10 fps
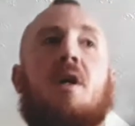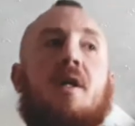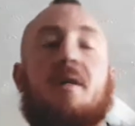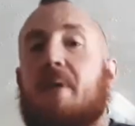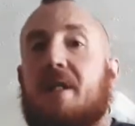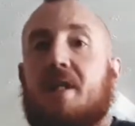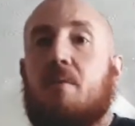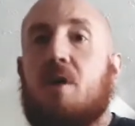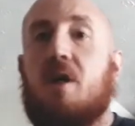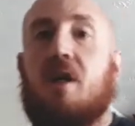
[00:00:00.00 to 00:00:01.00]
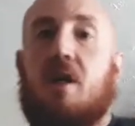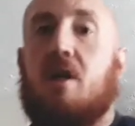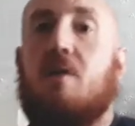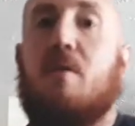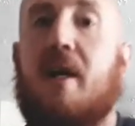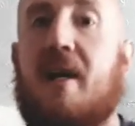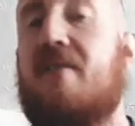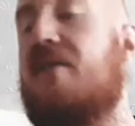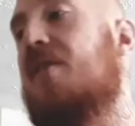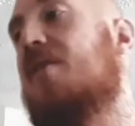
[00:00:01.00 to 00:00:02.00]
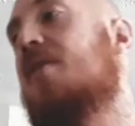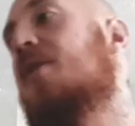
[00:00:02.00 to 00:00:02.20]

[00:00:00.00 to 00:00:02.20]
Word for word: Depends how long we're here for.